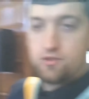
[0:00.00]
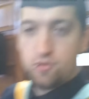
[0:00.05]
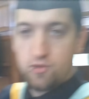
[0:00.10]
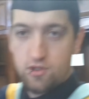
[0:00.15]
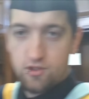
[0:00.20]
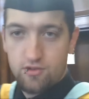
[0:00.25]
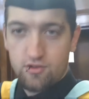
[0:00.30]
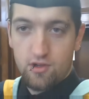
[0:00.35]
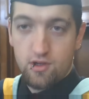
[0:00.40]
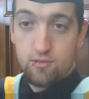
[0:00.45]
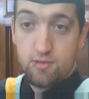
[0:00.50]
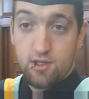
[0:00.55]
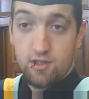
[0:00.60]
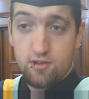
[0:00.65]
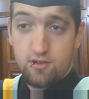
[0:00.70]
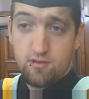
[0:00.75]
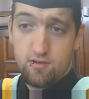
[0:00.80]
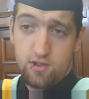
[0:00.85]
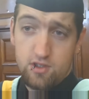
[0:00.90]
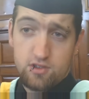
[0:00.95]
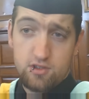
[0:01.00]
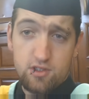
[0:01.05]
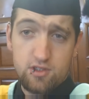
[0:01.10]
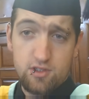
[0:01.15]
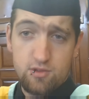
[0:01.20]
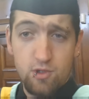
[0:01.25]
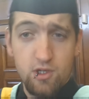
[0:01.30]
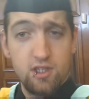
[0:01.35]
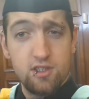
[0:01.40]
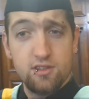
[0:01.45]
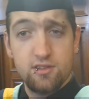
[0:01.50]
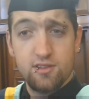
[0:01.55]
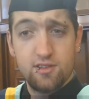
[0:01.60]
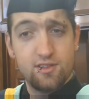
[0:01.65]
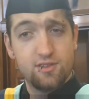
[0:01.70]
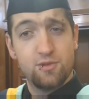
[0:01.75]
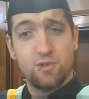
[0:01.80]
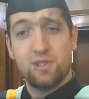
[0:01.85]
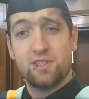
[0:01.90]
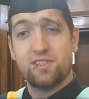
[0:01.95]
as well, so I'll be able to vlog as well,
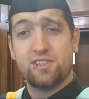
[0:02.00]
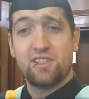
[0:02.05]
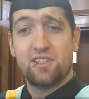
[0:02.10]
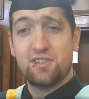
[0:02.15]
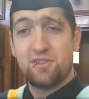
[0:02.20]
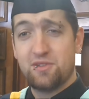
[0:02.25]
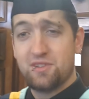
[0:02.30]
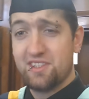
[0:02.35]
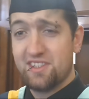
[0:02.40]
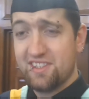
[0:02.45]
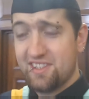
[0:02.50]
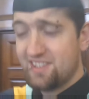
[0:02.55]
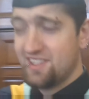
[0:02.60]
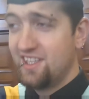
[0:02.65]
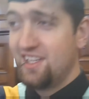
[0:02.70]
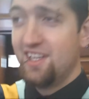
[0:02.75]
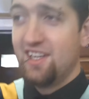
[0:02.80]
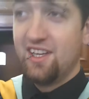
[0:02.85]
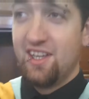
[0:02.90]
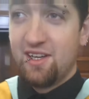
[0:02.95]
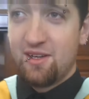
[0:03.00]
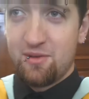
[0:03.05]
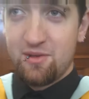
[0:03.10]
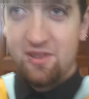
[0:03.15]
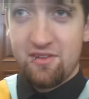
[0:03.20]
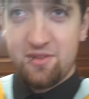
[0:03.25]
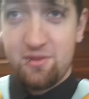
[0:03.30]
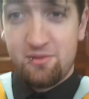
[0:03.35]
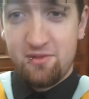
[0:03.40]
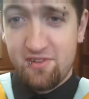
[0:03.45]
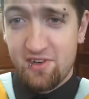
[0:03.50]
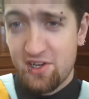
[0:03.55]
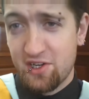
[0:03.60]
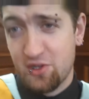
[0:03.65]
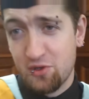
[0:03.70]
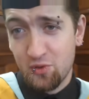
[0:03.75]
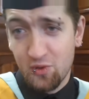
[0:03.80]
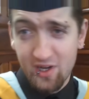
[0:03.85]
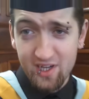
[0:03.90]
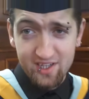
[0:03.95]
as well as I do this. I have to be very
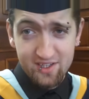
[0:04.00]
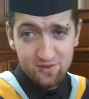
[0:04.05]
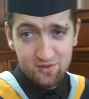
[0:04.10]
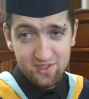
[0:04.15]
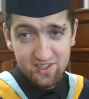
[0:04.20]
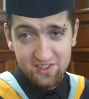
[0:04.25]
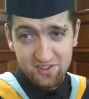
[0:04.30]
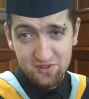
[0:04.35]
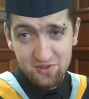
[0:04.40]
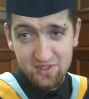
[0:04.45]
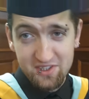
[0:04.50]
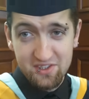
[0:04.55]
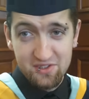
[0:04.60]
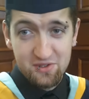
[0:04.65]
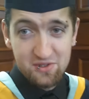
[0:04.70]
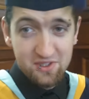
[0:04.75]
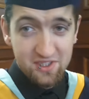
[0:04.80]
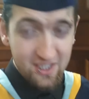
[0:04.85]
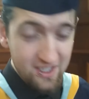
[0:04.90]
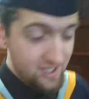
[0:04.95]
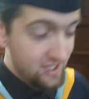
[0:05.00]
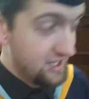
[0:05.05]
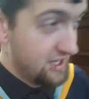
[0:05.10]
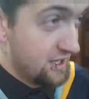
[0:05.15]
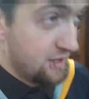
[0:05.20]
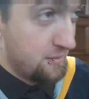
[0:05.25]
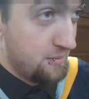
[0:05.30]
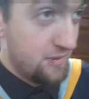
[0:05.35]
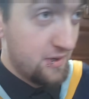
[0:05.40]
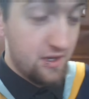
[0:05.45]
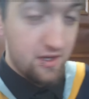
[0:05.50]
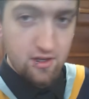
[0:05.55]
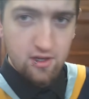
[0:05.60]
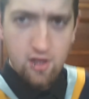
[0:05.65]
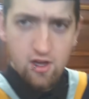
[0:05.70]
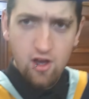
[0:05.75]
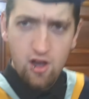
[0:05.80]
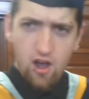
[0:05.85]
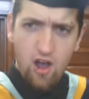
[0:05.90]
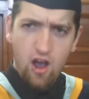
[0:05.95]
quiet when I do it though. But
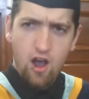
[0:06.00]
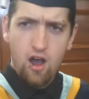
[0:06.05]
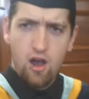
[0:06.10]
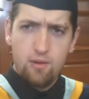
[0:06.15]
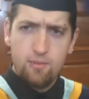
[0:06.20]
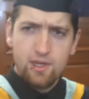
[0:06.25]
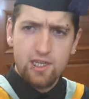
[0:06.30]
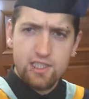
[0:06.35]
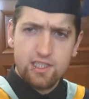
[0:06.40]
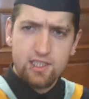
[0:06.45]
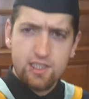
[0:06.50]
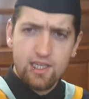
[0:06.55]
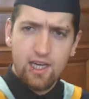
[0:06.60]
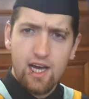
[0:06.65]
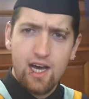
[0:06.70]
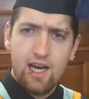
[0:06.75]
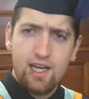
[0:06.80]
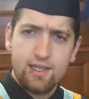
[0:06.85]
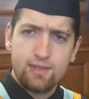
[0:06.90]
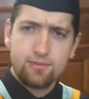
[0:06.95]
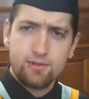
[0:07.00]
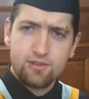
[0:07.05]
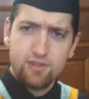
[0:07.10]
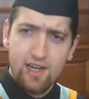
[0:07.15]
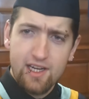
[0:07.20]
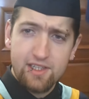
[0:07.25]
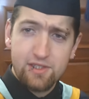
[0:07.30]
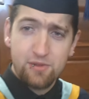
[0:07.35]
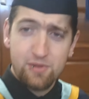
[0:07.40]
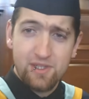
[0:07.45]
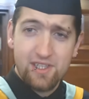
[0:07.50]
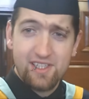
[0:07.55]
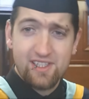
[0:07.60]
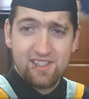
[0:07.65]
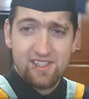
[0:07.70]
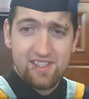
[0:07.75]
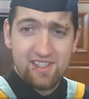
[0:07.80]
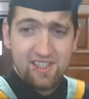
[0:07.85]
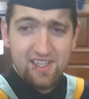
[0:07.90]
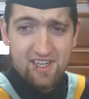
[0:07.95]
oh my God, I'm
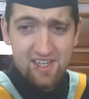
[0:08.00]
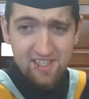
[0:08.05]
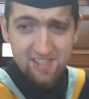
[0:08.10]
graduating today.